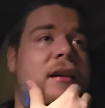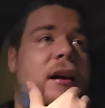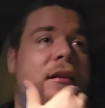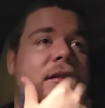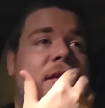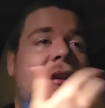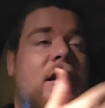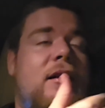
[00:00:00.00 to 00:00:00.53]
a
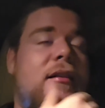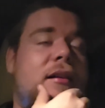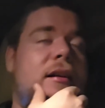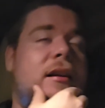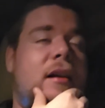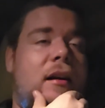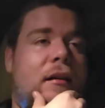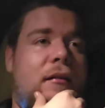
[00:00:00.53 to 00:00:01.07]
set
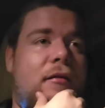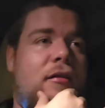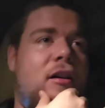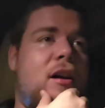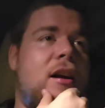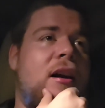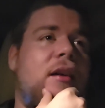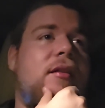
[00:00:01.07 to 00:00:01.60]
of
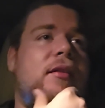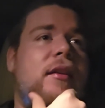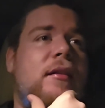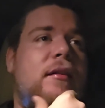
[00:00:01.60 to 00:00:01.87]
legs